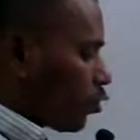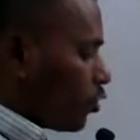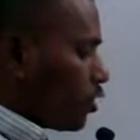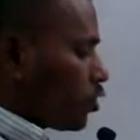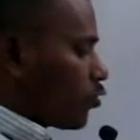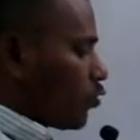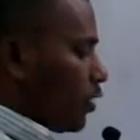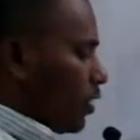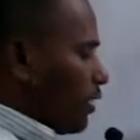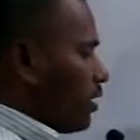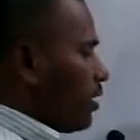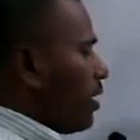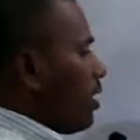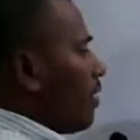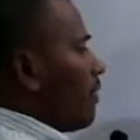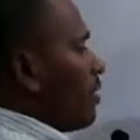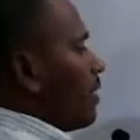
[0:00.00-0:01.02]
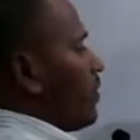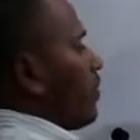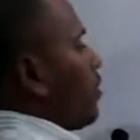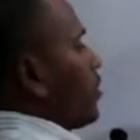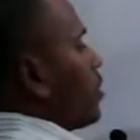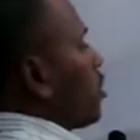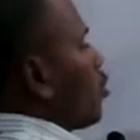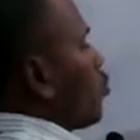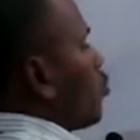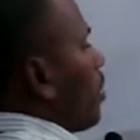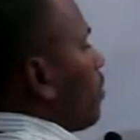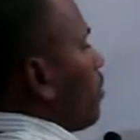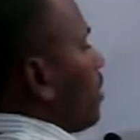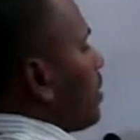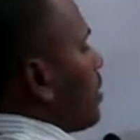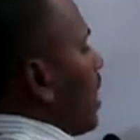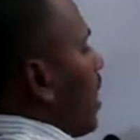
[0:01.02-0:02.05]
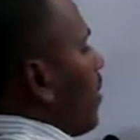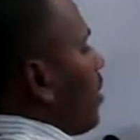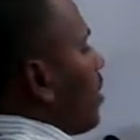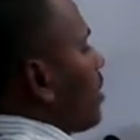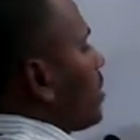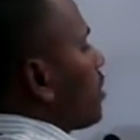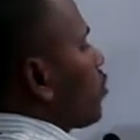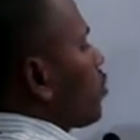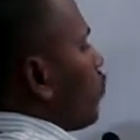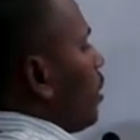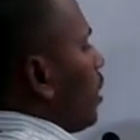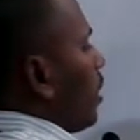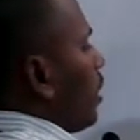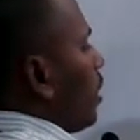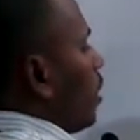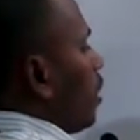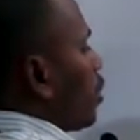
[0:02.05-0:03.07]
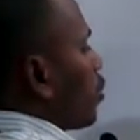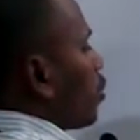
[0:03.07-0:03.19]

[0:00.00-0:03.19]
two is 20. For the first two numbers, average is 20.